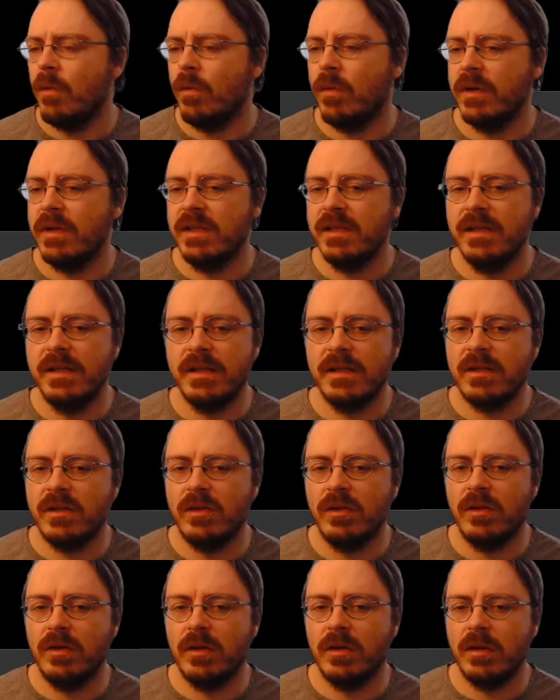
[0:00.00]
What does this
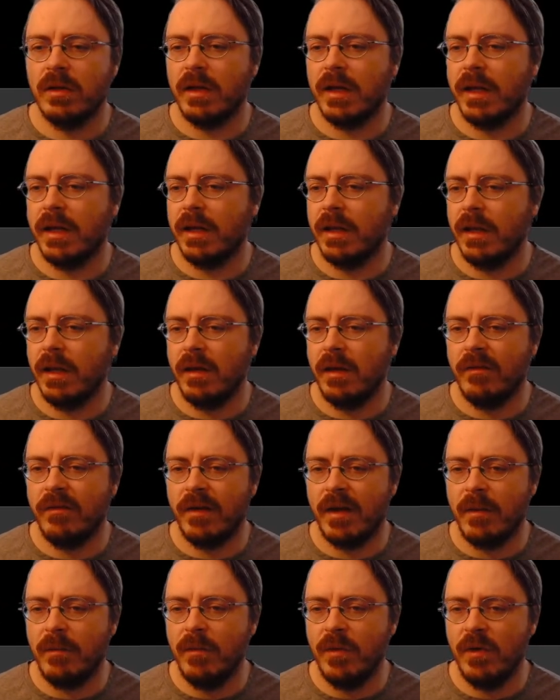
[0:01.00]
look like
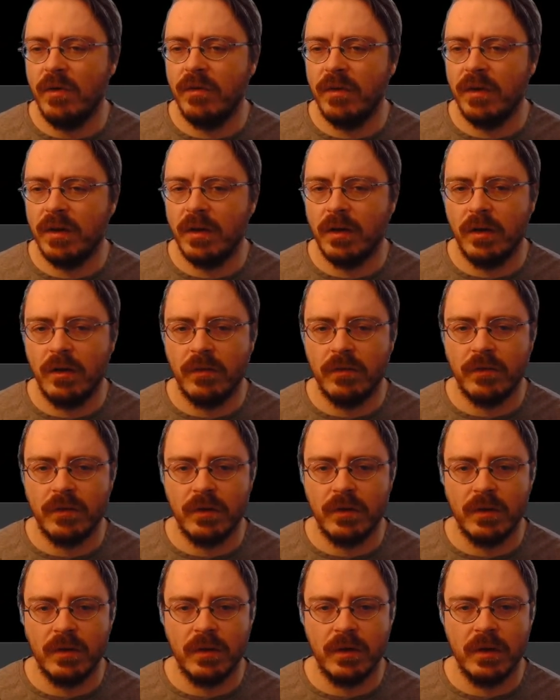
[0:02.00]
if I move it
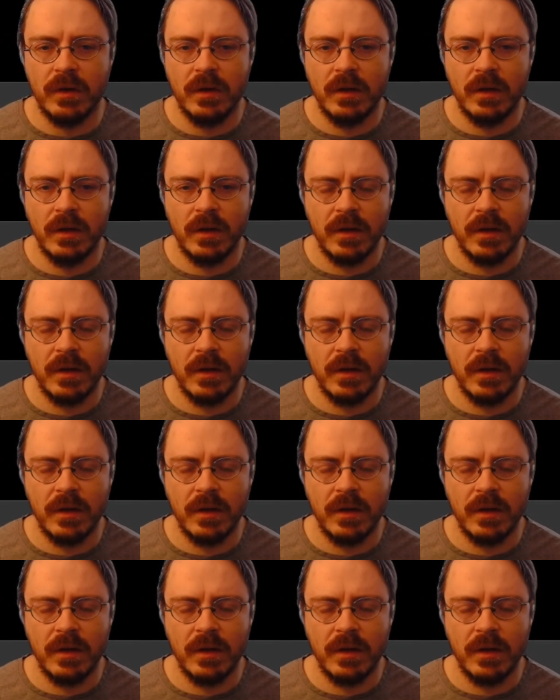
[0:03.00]
over